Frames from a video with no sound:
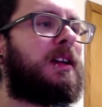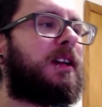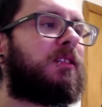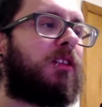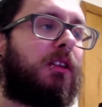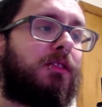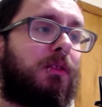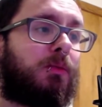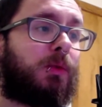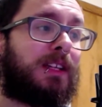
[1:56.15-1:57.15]
It's also
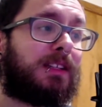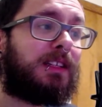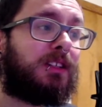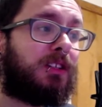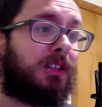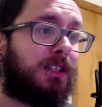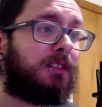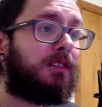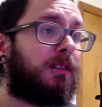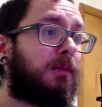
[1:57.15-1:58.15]
really
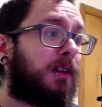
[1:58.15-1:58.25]
good